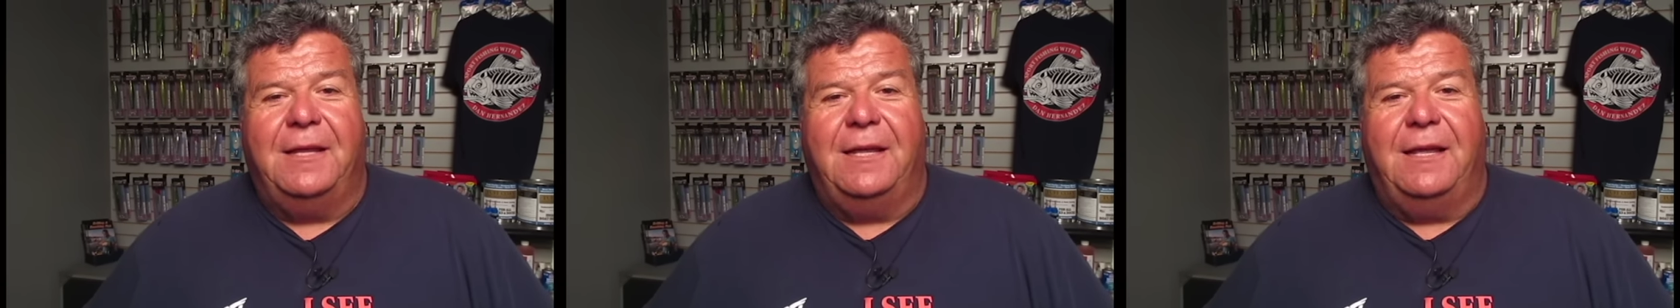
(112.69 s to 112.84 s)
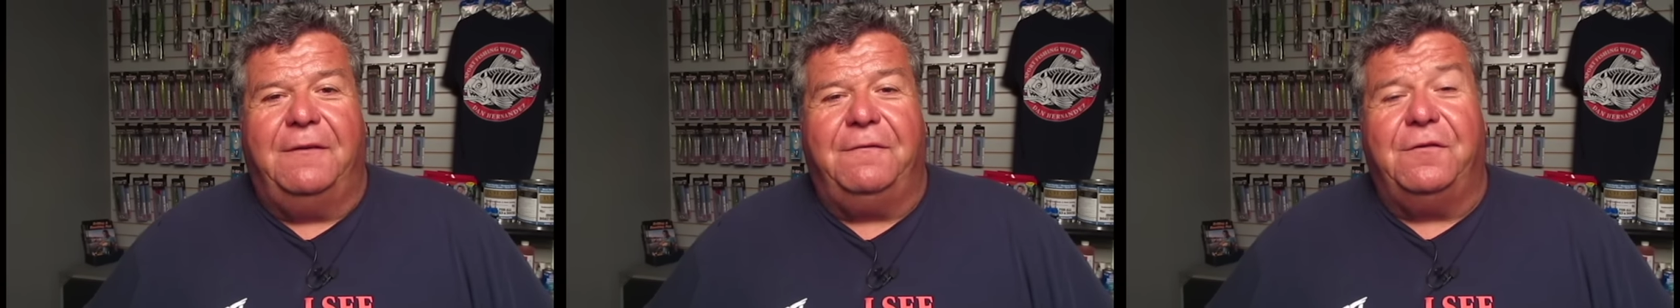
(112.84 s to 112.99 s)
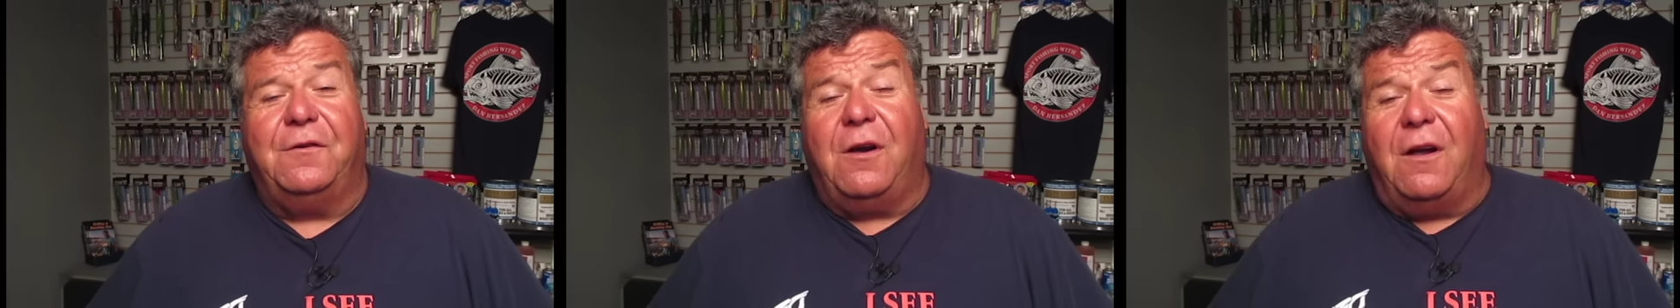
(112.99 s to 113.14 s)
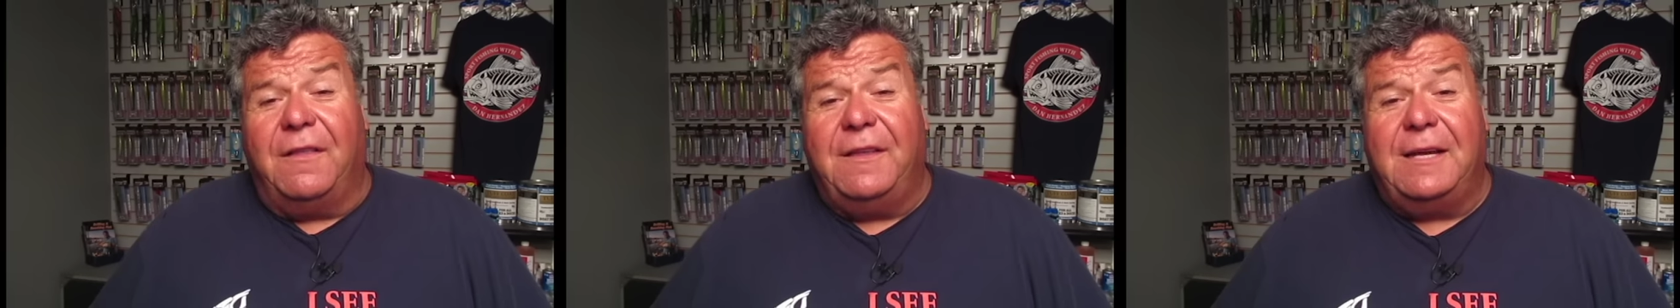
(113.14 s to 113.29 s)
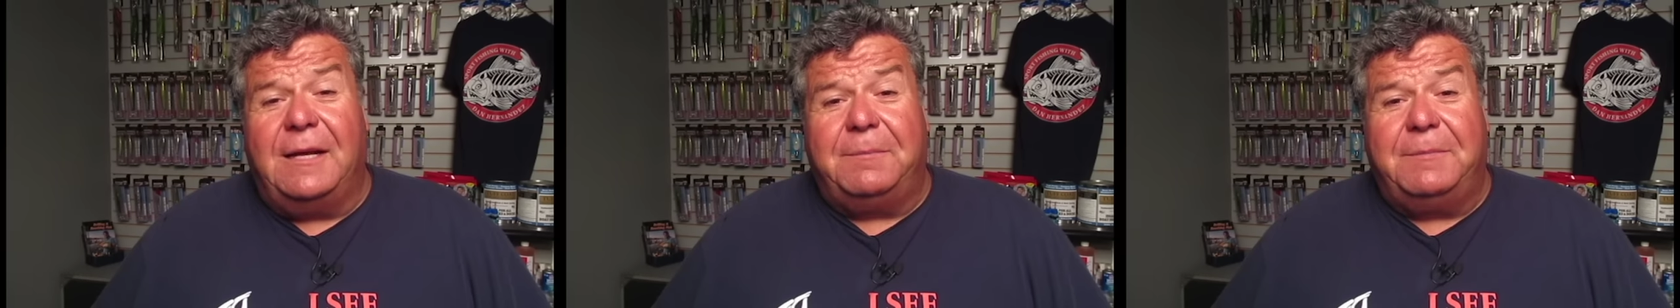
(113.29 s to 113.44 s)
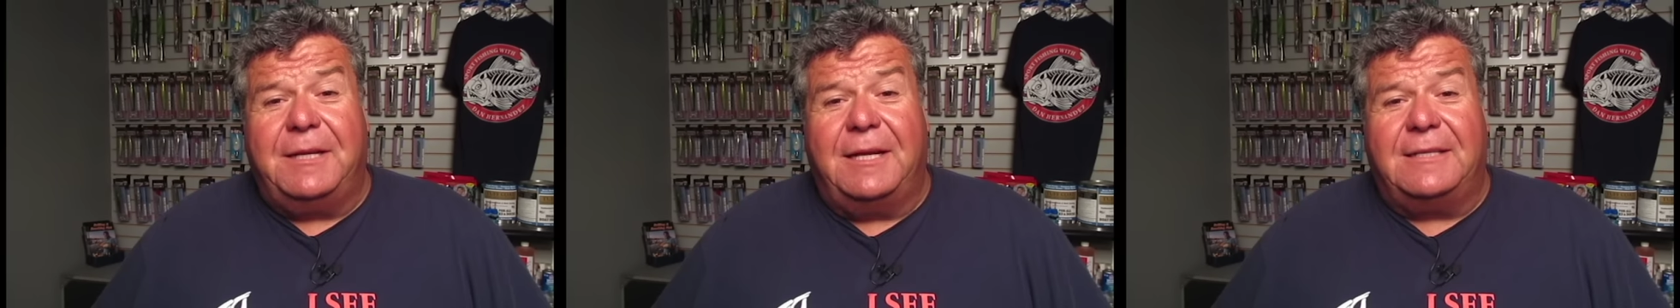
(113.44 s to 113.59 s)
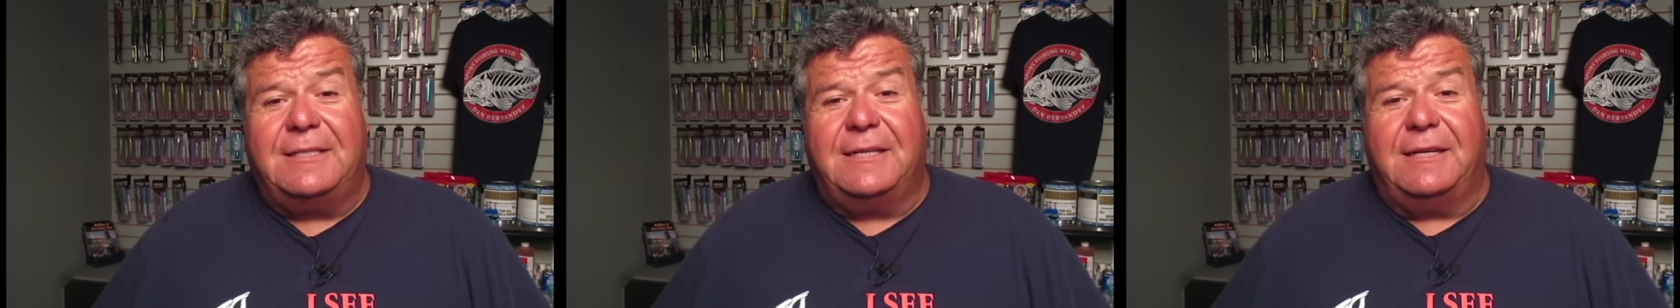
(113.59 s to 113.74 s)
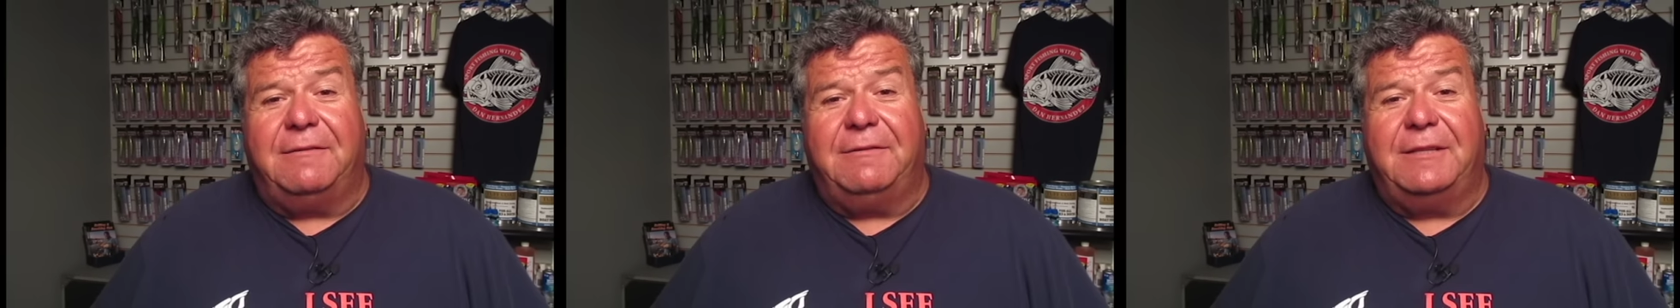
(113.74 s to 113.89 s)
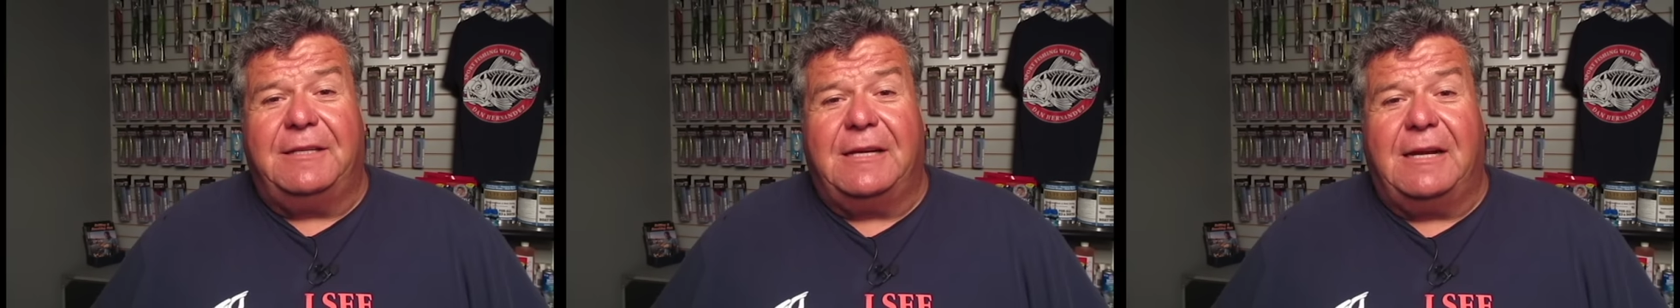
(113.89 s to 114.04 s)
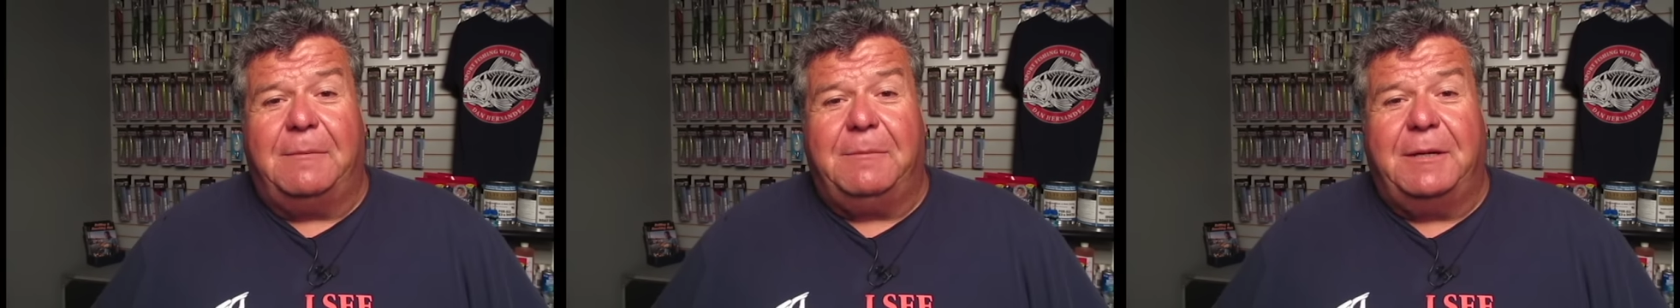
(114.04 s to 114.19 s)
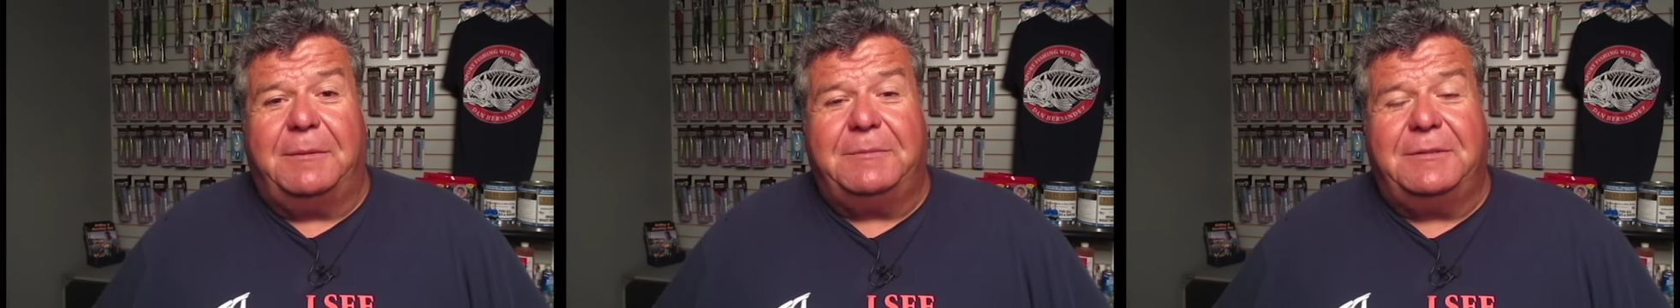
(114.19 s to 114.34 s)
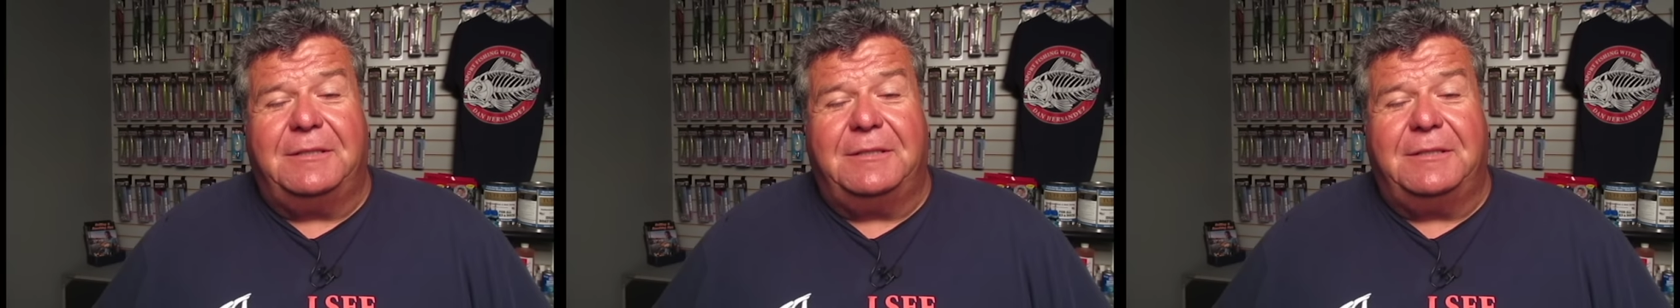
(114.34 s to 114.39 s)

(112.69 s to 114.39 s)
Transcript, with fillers: And for all the updates and everything I'm up